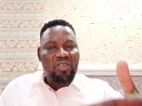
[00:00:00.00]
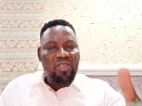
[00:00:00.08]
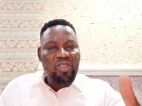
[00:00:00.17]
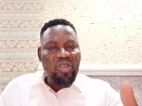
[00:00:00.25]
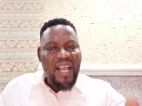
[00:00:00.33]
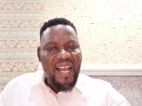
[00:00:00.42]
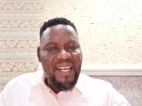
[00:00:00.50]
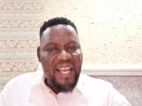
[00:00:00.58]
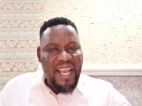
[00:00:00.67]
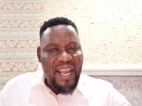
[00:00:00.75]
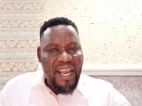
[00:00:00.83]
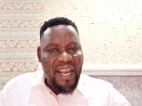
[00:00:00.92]
you add
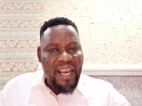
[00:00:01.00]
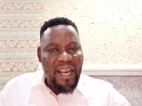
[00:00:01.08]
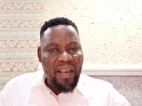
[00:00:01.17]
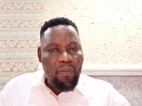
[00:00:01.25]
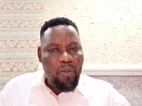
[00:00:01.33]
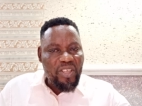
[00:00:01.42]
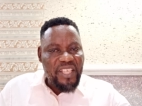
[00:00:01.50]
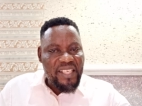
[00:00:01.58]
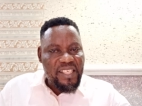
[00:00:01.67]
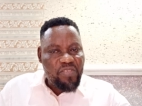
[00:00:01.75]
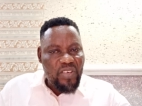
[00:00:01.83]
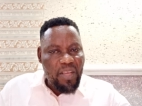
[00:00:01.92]

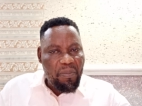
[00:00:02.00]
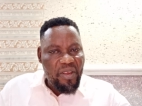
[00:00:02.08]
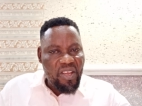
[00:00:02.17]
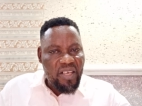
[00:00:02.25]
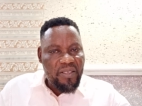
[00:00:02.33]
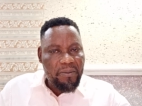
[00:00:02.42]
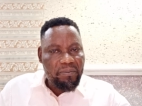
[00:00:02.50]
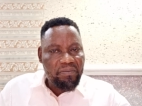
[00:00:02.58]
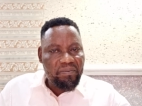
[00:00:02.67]
purchases for the period,